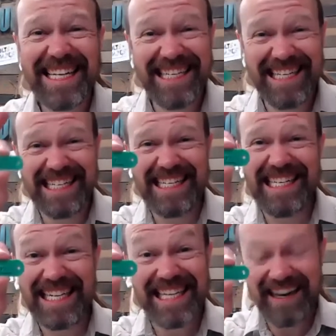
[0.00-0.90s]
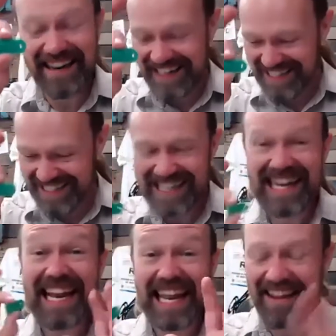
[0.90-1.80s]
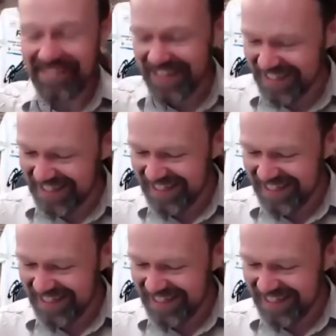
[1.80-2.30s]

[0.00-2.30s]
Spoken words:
This is hilarious. Love it.